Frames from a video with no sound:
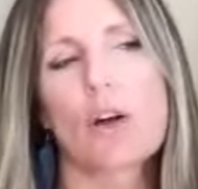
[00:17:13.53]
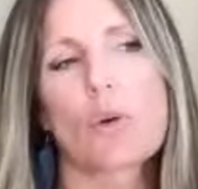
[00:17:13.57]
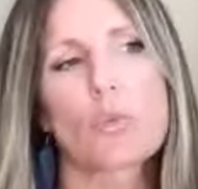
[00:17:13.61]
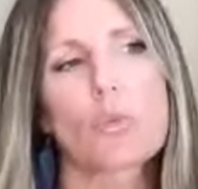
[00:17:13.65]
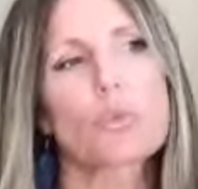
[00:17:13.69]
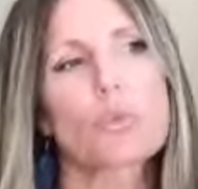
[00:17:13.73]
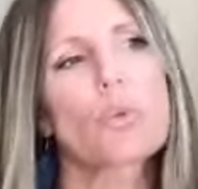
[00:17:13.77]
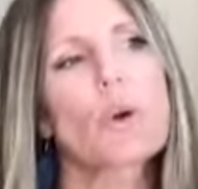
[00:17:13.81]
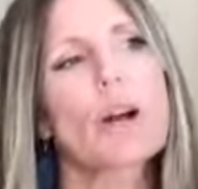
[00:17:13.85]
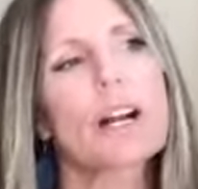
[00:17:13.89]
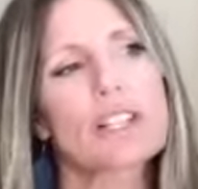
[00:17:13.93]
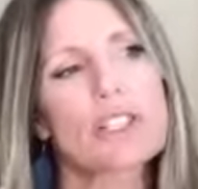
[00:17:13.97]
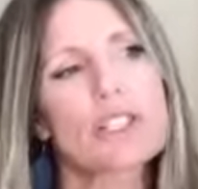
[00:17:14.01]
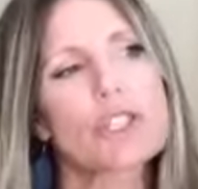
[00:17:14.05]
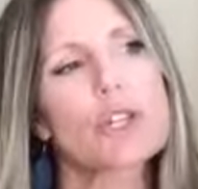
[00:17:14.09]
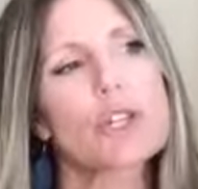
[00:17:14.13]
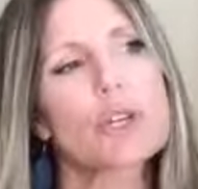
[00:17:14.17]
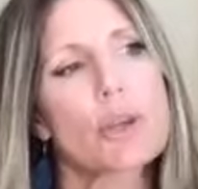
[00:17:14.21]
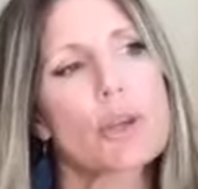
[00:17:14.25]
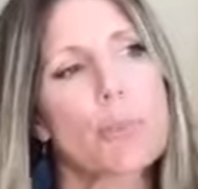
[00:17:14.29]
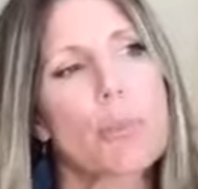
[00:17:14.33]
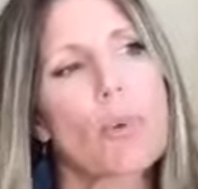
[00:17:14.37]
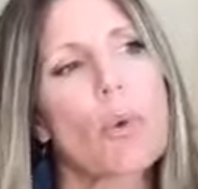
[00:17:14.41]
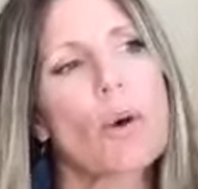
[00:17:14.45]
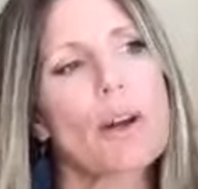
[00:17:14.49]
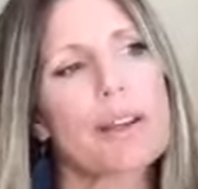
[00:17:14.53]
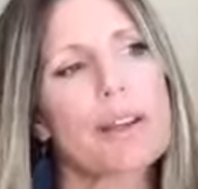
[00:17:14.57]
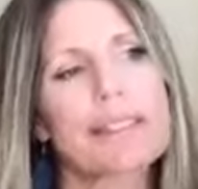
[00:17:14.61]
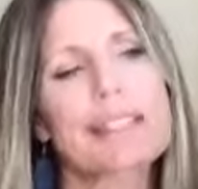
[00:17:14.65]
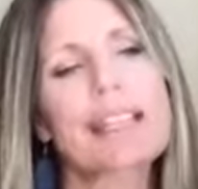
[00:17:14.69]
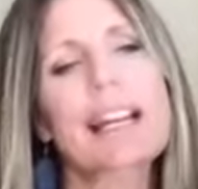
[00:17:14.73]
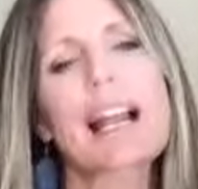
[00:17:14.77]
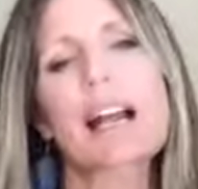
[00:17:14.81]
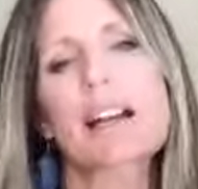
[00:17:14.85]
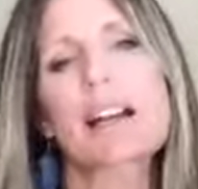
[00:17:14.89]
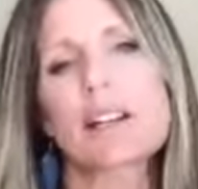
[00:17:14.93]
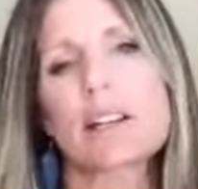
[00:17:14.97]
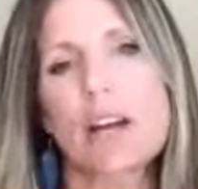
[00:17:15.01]
where to the point
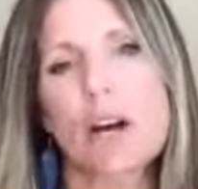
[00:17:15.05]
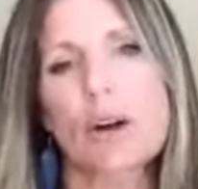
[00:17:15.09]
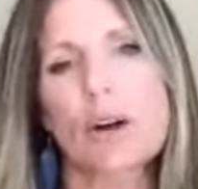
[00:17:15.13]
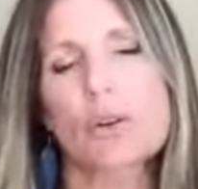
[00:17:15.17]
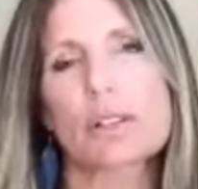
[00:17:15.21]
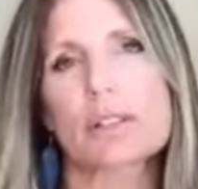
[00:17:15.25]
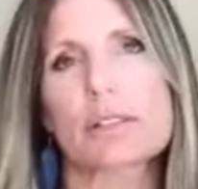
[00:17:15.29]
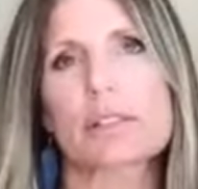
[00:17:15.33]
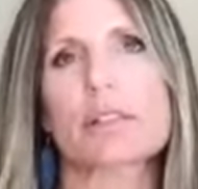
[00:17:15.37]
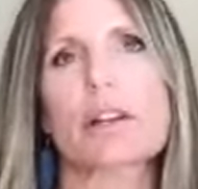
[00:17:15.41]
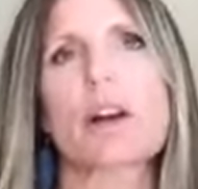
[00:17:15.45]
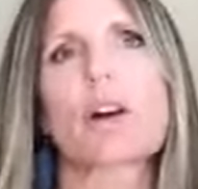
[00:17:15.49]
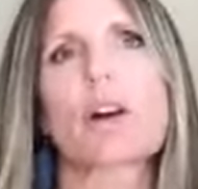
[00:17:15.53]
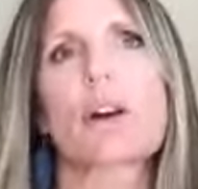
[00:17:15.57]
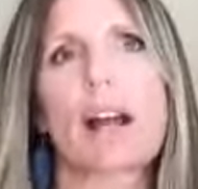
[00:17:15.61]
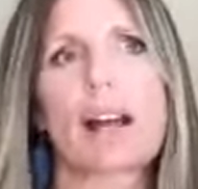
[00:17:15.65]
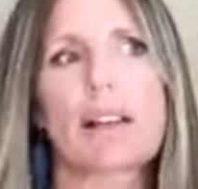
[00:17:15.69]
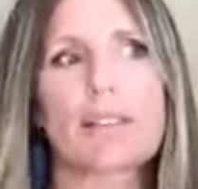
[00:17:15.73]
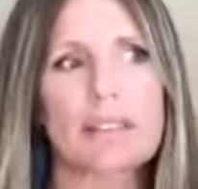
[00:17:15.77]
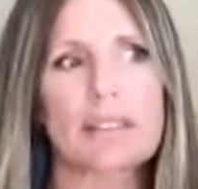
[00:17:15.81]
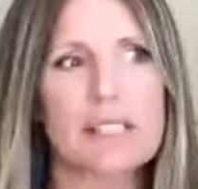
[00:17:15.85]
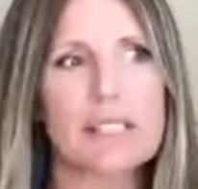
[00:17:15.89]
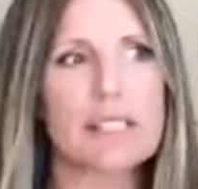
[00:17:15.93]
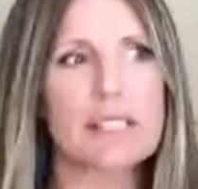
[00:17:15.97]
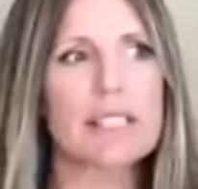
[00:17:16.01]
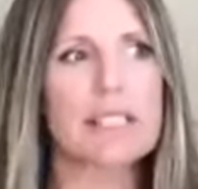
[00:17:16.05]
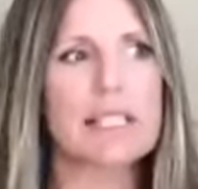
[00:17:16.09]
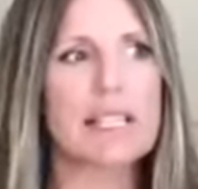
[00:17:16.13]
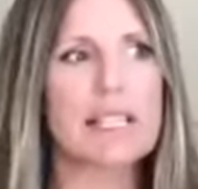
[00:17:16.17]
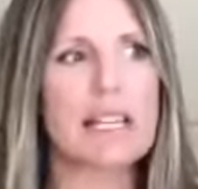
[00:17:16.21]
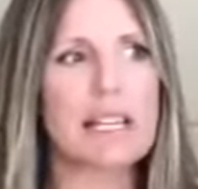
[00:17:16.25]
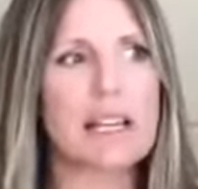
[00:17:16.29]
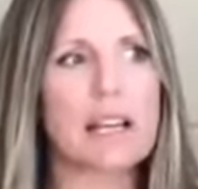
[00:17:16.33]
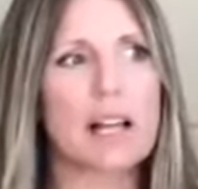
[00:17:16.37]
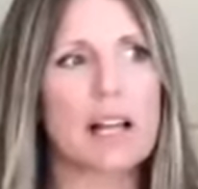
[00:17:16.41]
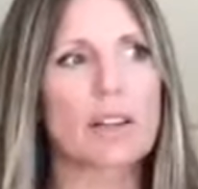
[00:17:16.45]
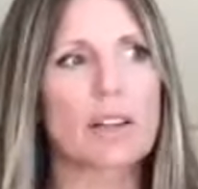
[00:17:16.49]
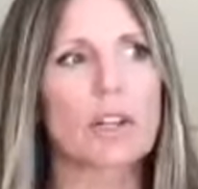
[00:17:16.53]
that I noticed, okay, this is
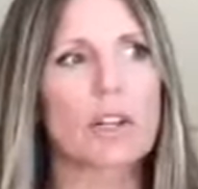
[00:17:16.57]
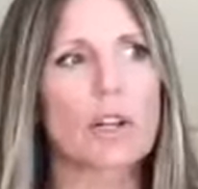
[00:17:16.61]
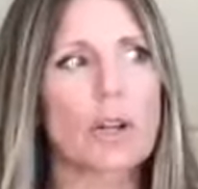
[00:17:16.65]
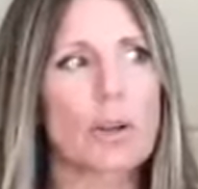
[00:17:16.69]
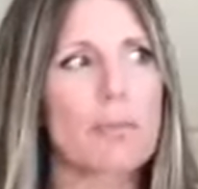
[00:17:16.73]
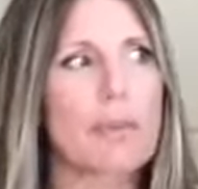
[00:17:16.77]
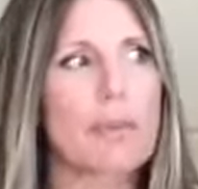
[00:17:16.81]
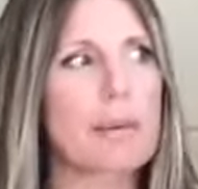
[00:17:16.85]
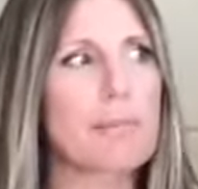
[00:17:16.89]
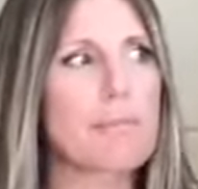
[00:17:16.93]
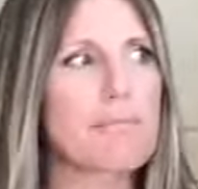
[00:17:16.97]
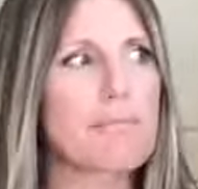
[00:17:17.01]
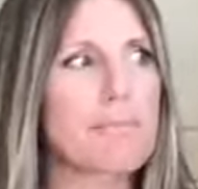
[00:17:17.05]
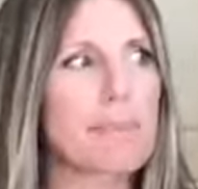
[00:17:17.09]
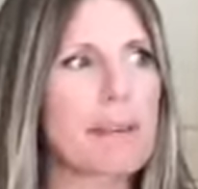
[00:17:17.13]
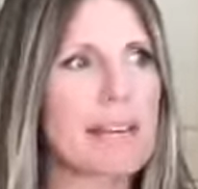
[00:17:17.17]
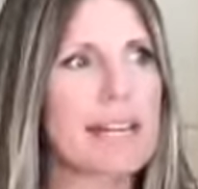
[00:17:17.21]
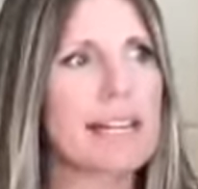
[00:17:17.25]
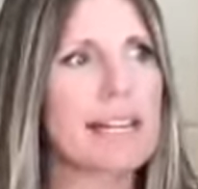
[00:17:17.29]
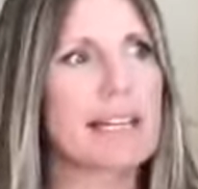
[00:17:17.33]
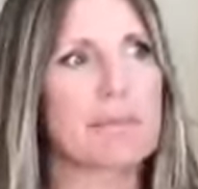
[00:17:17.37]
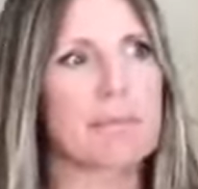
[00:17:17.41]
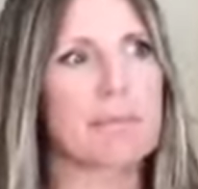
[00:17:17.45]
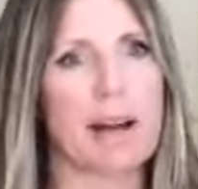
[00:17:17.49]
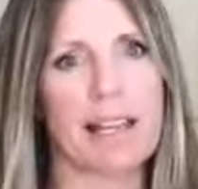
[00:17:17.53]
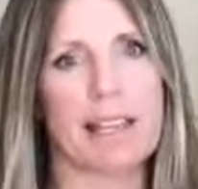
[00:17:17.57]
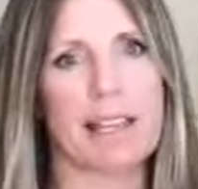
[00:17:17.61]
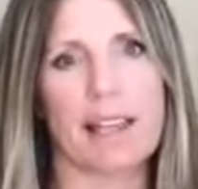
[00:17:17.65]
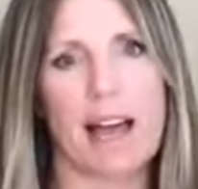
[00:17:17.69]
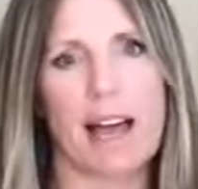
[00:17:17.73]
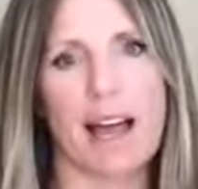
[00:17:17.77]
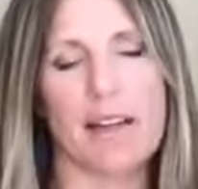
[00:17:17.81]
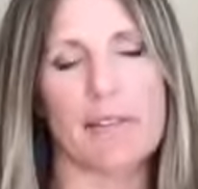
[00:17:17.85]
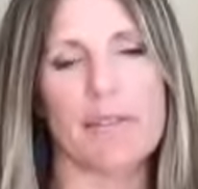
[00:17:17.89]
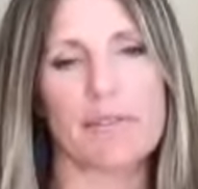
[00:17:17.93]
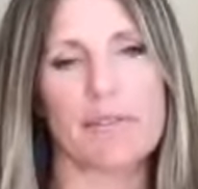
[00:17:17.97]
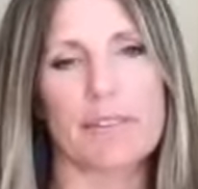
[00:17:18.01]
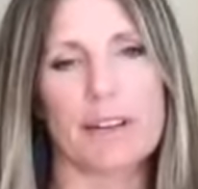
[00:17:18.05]
getting a little bit big in my
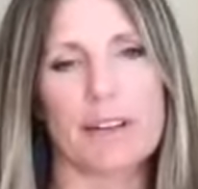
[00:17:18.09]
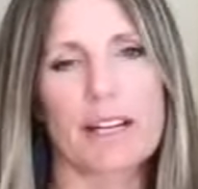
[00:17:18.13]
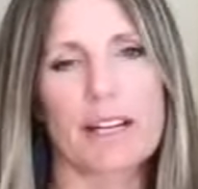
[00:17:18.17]
life.